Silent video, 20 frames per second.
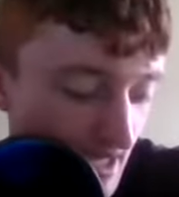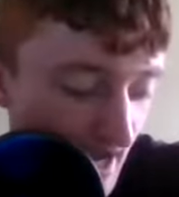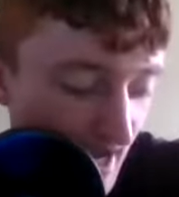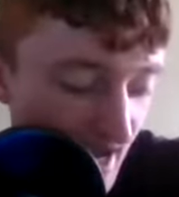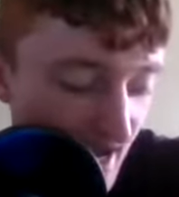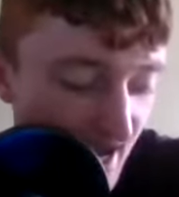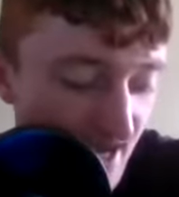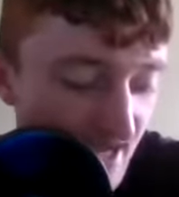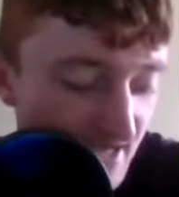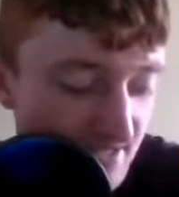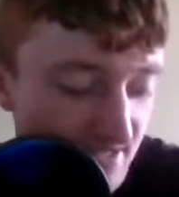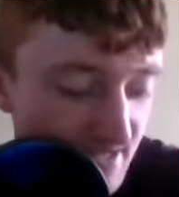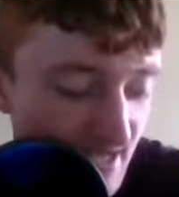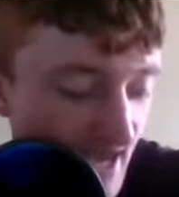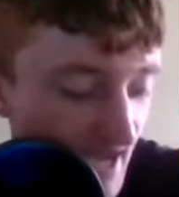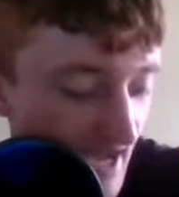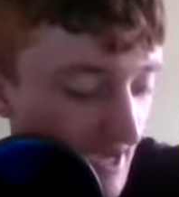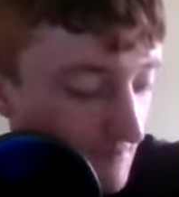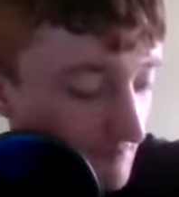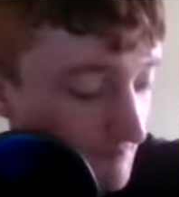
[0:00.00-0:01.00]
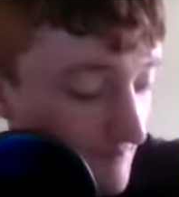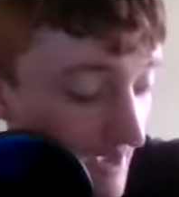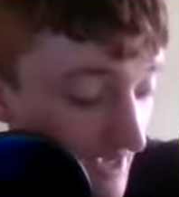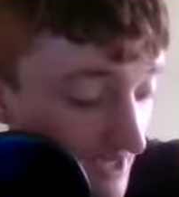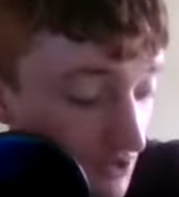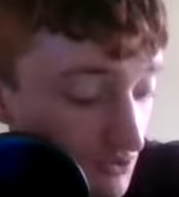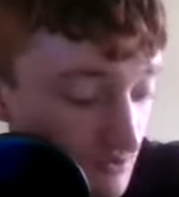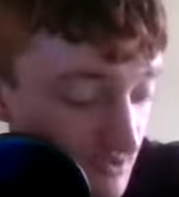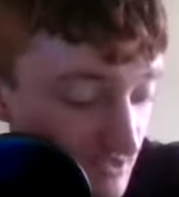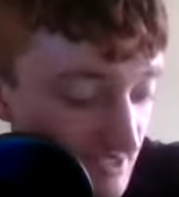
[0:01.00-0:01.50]
And
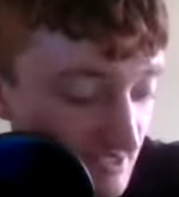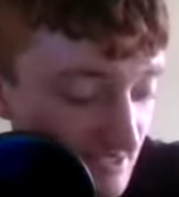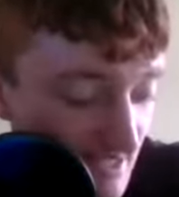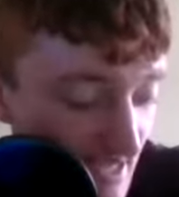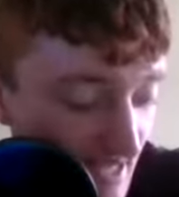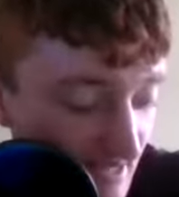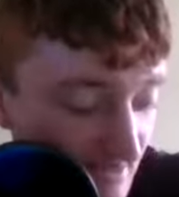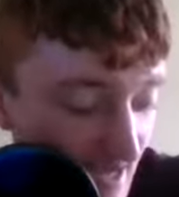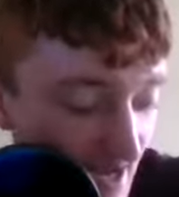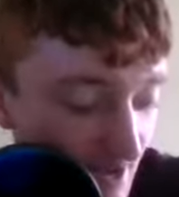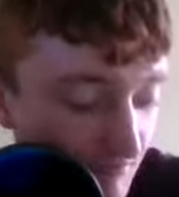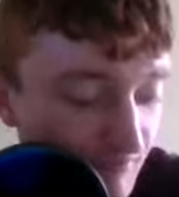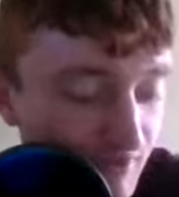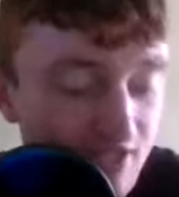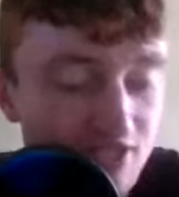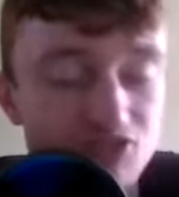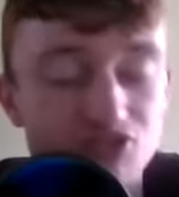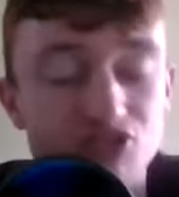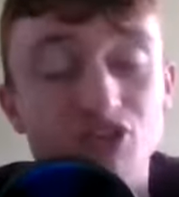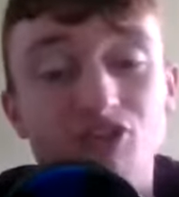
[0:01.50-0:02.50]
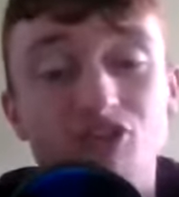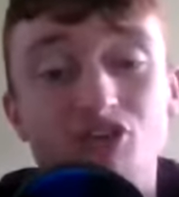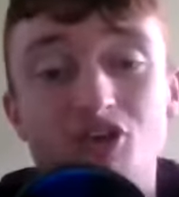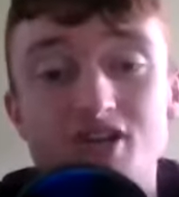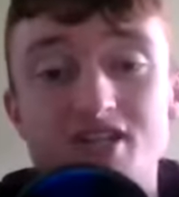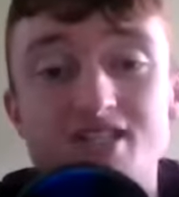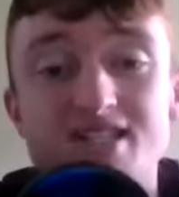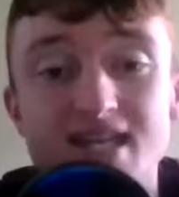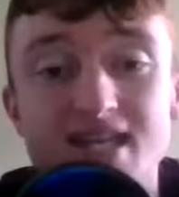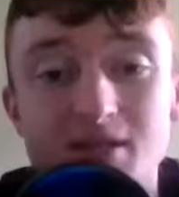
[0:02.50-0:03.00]
Mayo did get that victory. Of
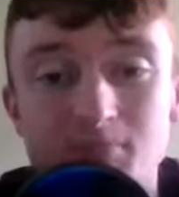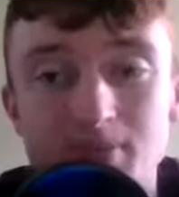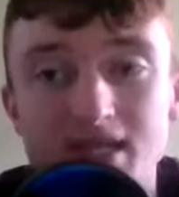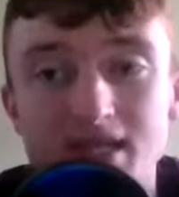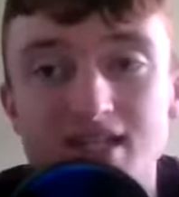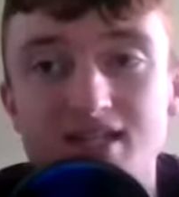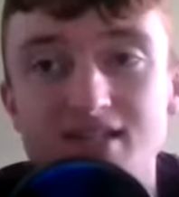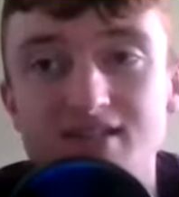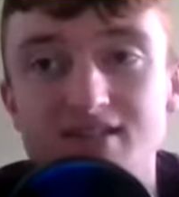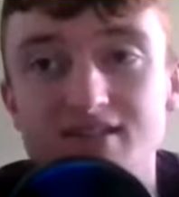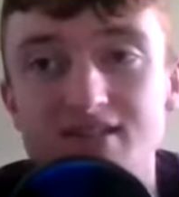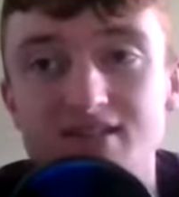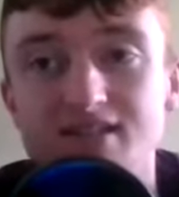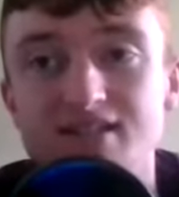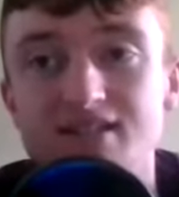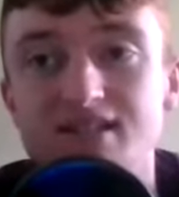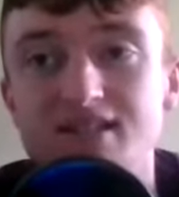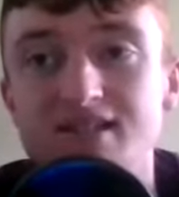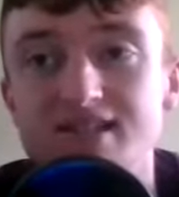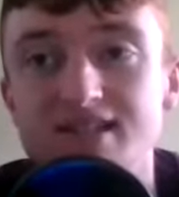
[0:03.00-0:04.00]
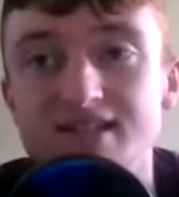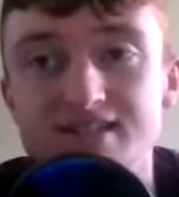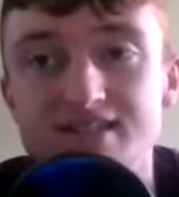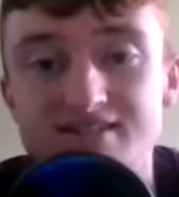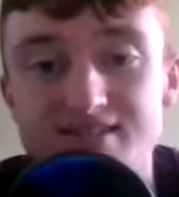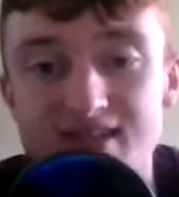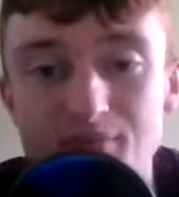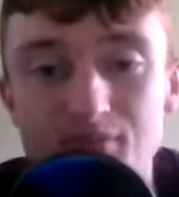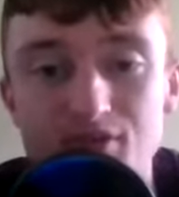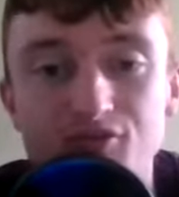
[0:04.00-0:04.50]
course, they'd been in the league
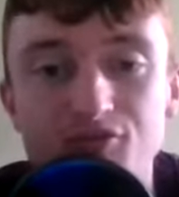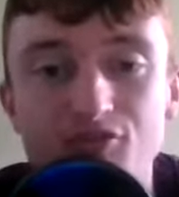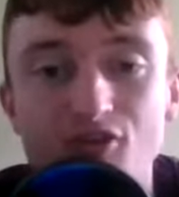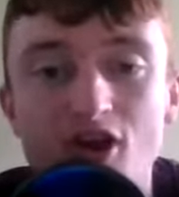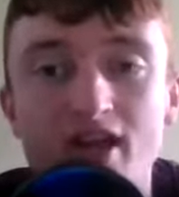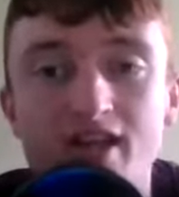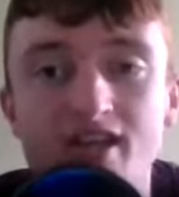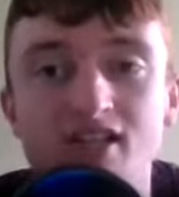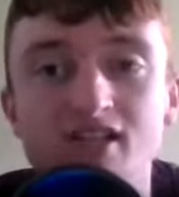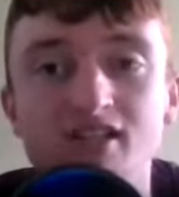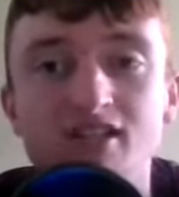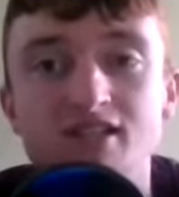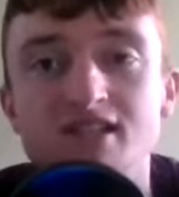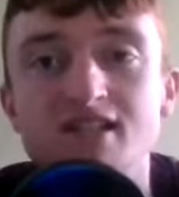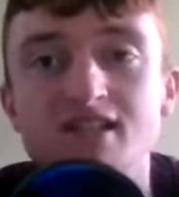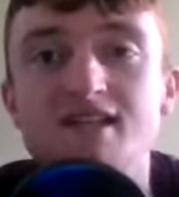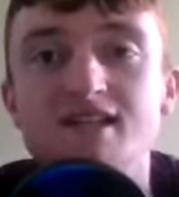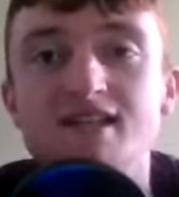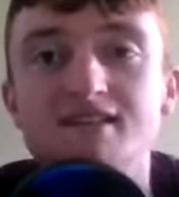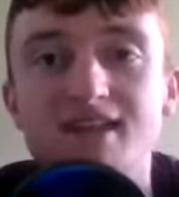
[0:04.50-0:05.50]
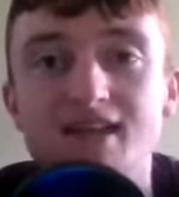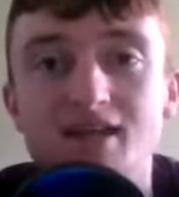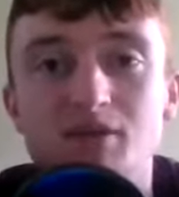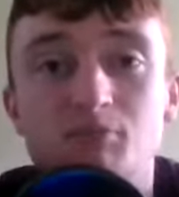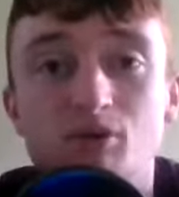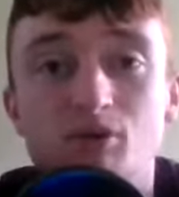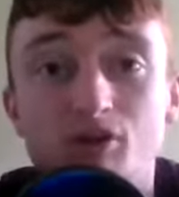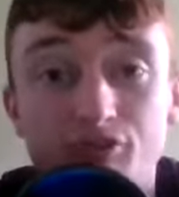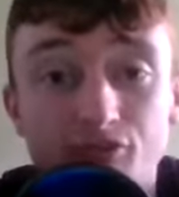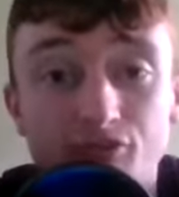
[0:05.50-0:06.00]
semi-final.
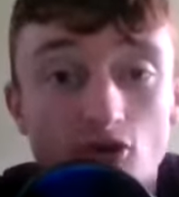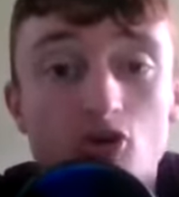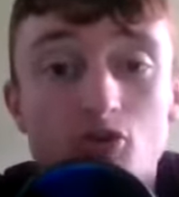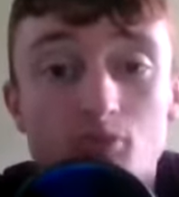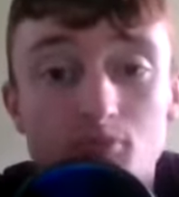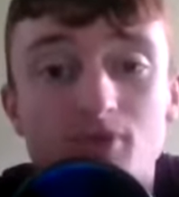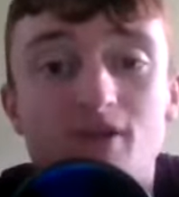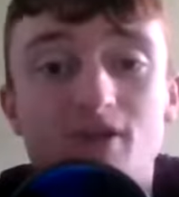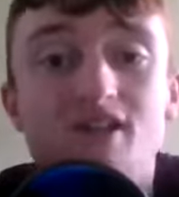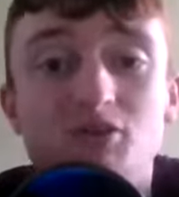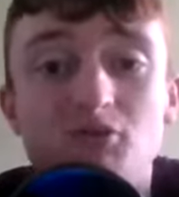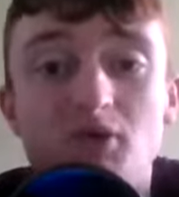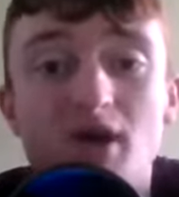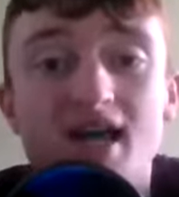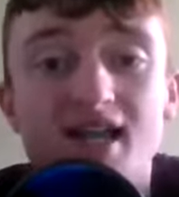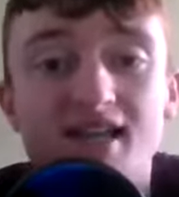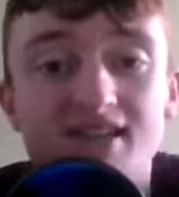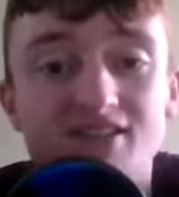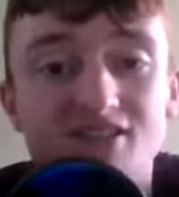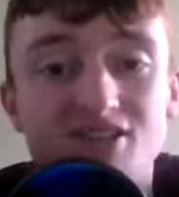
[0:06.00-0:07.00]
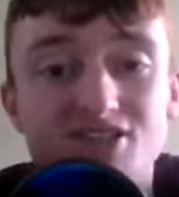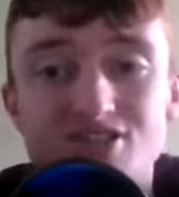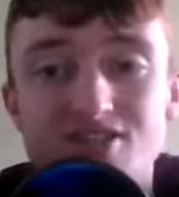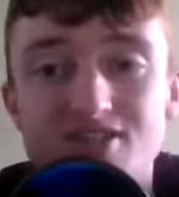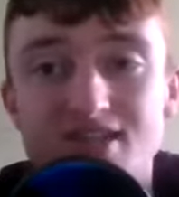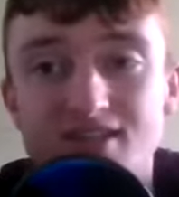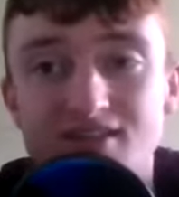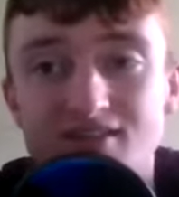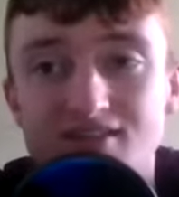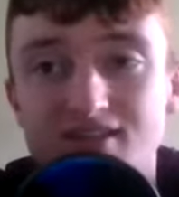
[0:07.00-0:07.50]
They'd performed pretty well in
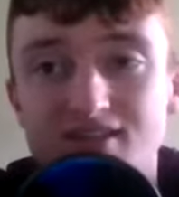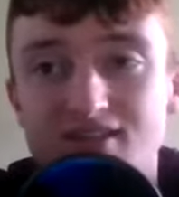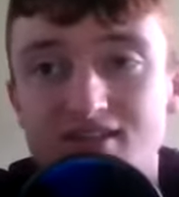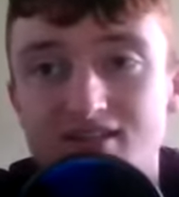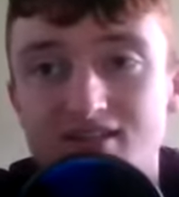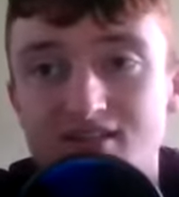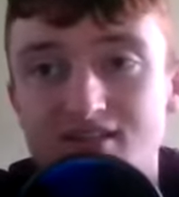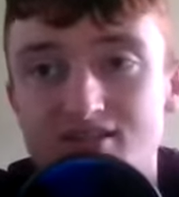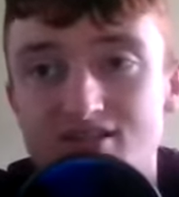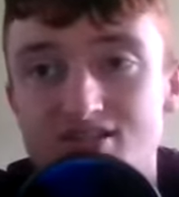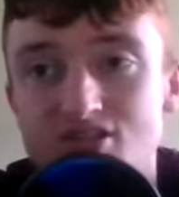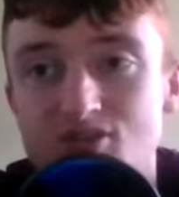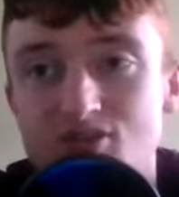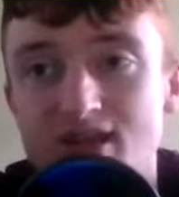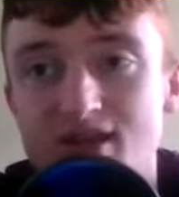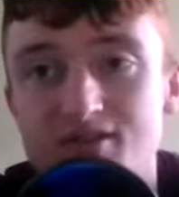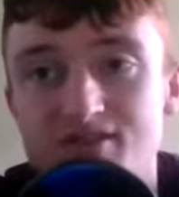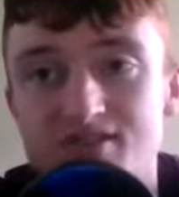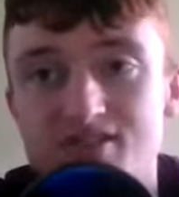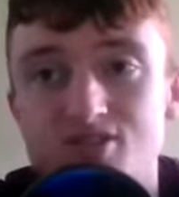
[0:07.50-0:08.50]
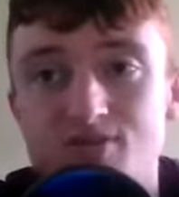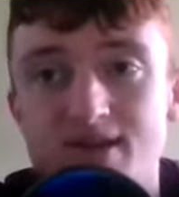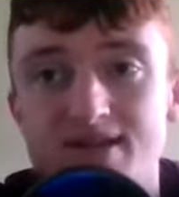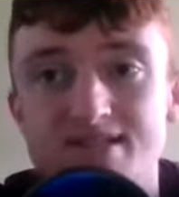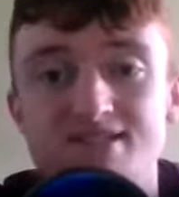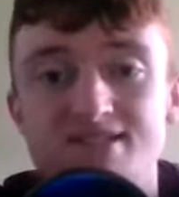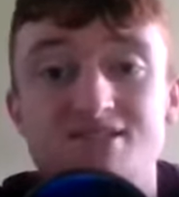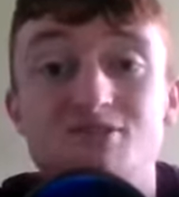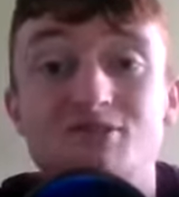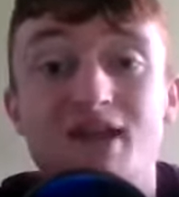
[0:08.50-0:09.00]
the
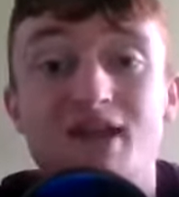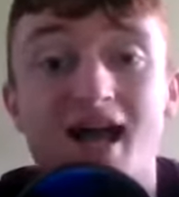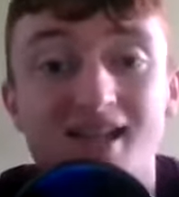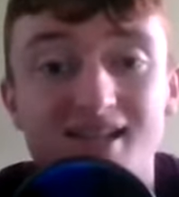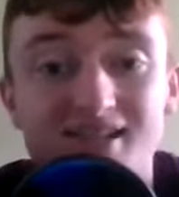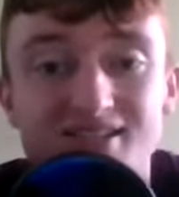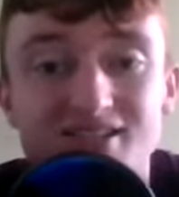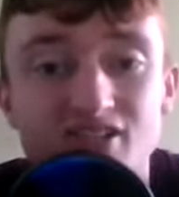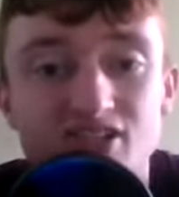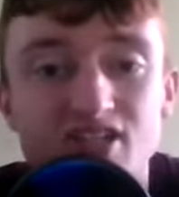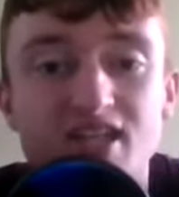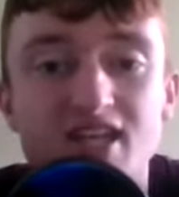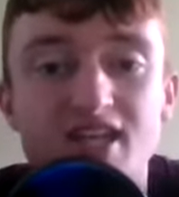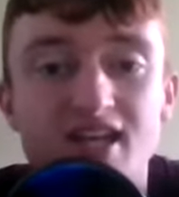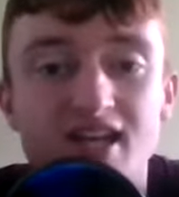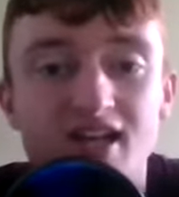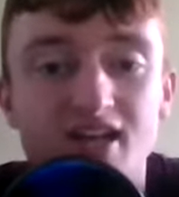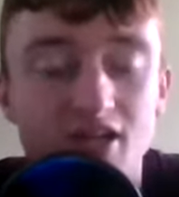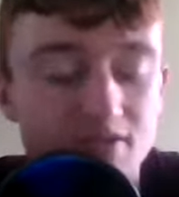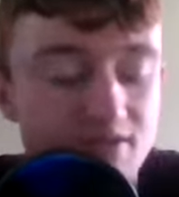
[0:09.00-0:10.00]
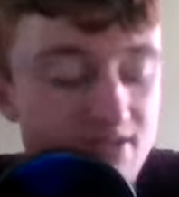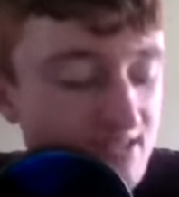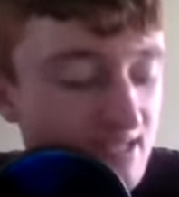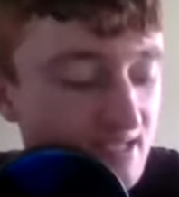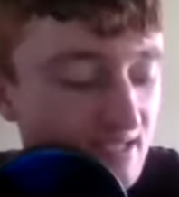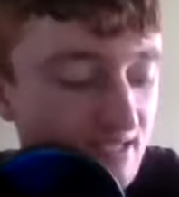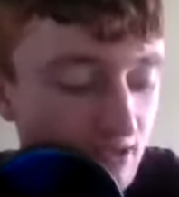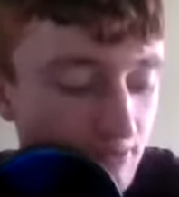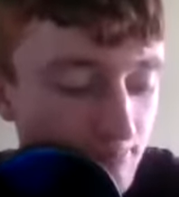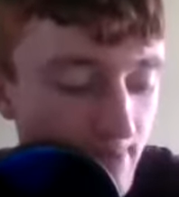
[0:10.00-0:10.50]
2022 calendar year. And I was
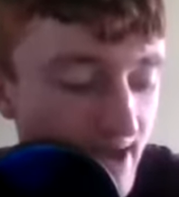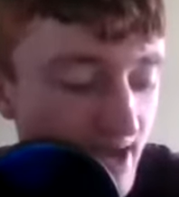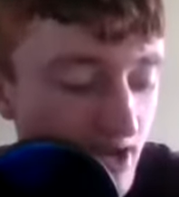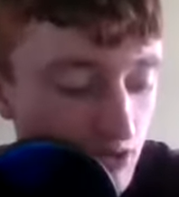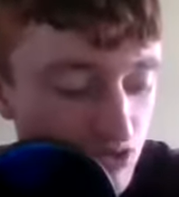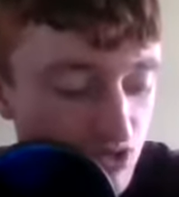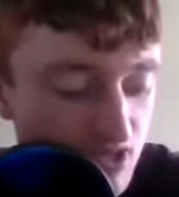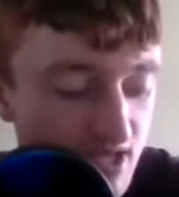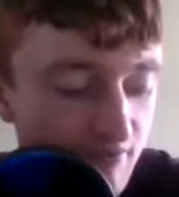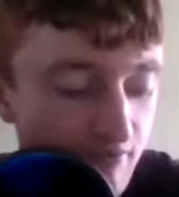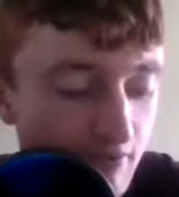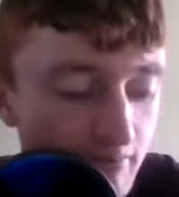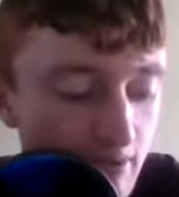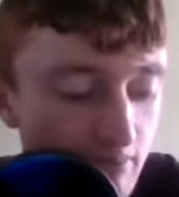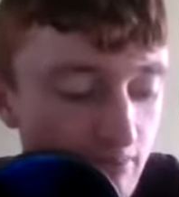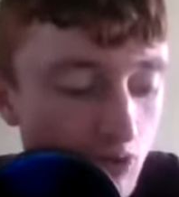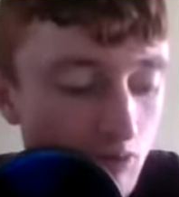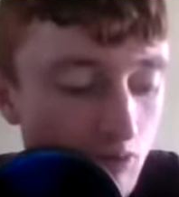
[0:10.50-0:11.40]
thinking Mayo just have a bit